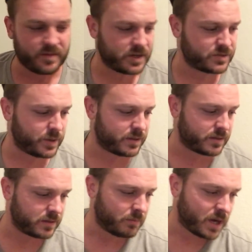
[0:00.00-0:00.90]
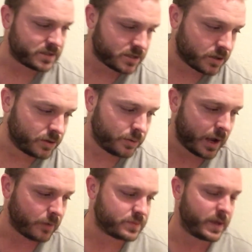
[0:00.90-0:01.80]
friends with the monster who
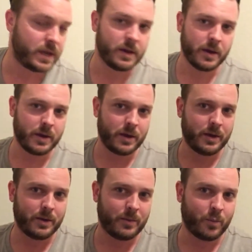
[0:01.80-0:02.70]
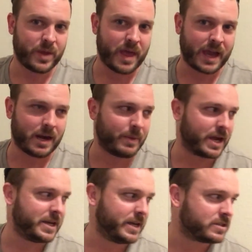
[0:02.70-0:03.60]
helps me with
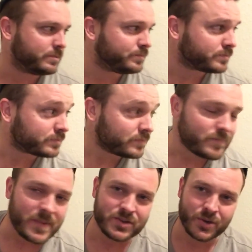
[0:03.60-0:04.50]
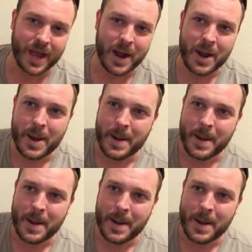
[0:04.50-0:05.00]
economic ideas. So yeah.